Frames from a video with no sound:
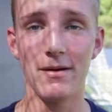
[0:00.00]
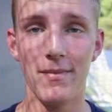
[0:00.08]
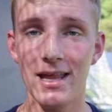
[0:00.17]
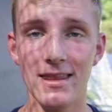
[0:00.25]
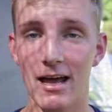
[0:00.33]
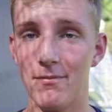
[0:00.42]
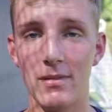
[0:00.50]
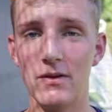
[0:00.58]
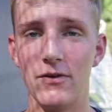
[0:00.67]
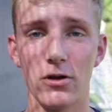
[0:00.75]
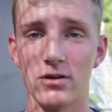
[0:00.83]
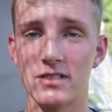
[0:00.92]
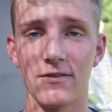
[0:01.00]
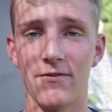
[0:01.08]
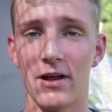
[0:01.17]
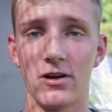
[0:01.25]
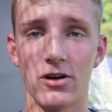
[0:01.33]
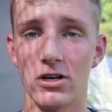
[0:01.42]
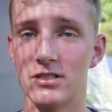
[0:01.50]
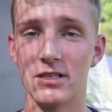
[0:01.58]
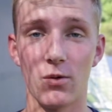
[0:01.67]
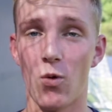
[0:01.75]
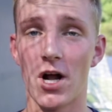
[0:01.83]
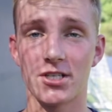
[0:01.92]
recommend that midfielders and
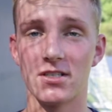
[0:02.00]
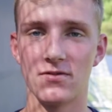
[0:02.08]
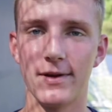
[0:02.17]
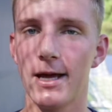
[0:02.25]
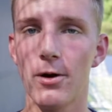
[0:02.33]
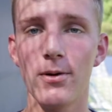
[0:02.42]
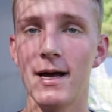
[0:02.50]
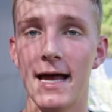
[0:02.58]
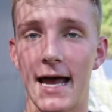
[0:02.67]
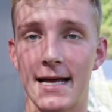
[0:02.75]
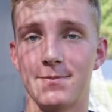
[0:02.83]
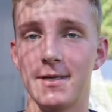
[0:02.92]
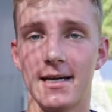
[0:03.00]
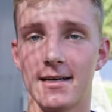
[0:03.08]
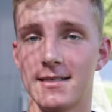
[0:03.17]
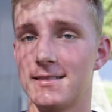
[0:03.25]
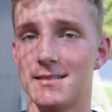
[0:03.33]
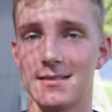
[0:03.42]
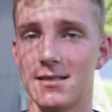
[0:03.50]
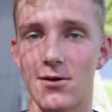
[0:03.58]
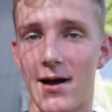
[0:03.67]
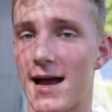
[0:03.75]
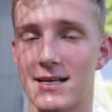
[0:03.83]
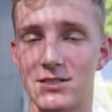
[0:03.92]
defenders watch this video because,
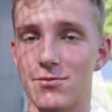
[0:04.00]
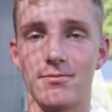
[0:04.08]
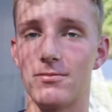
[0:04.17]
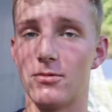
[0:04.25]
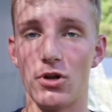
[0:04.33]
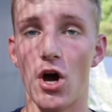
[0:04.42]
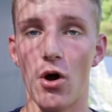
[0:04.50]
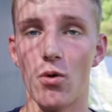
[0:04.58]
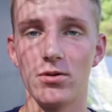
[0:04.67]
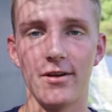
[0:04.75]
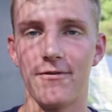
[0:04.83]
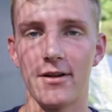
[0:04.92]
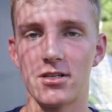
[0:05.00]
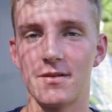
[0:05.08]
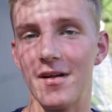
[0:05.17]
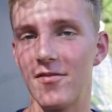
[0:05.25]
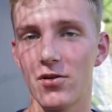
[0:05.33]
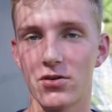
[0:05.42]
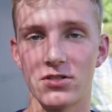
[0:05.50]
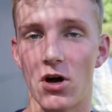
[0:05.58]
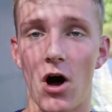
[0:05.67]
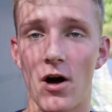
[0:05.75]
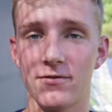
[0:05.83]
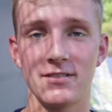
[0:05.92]
as you know, defenders and midfielders
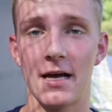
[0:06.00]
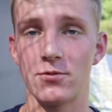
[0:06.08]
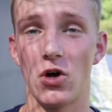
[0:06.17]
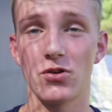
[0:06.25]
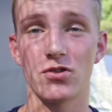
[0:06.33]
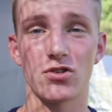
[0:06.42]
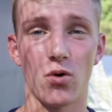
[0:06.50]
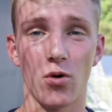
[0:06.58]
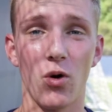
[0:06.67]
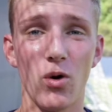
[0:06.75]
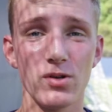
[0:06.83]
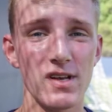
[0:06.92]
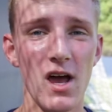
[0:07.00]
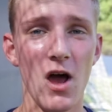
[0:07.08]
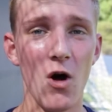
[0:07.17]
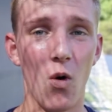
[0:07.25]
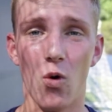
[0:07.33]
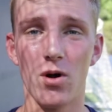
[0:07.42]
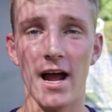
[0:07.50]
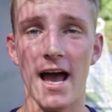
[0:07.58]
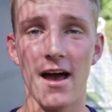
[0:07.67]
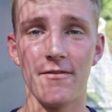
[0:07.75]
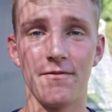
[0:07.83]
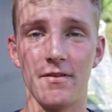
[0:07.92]
oftentimes also score goals or
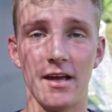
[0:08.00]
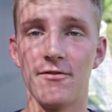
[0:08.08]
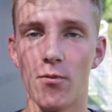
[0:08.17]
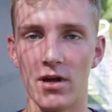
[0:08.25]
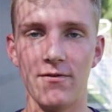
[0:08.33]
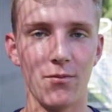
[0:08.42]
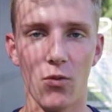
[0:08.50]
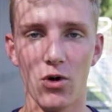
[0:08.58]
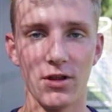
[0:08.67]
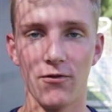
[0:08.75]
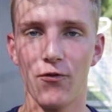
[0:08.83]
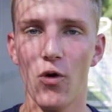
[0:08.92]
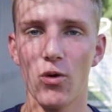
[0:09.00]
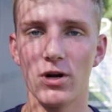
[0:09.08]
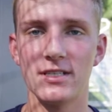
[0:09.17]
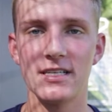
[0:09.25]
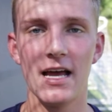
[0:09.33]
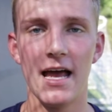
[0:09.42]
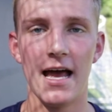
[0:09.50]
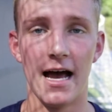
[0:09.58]
have, if even more than forwards,